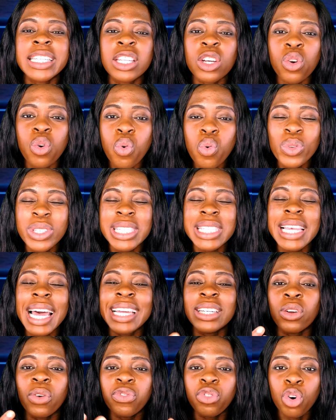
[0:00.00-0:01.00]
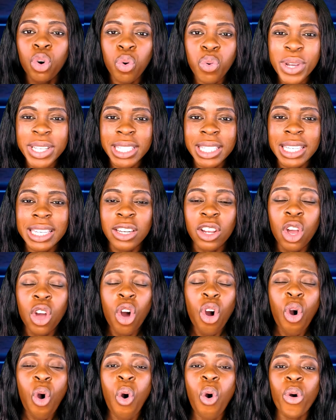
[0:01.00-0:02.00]
the good side of quitting
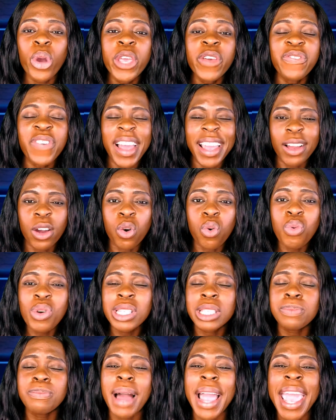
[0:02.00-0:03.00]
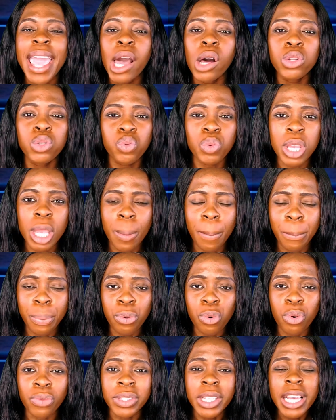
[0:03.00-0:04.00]
oh if i quit my health will
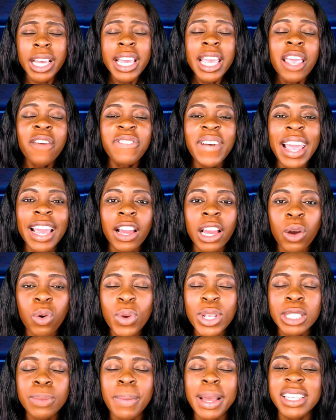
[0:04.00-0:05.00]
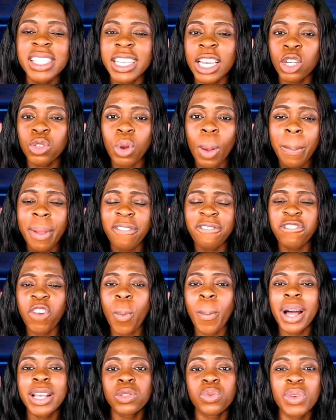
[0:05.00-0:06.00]
improve if i quit my sexual
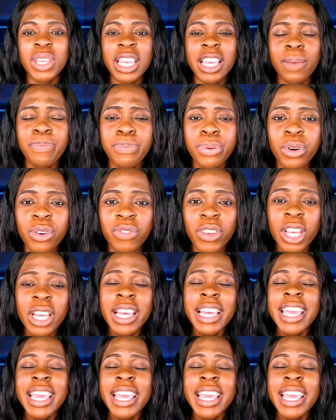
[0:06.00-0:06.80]
performance will improve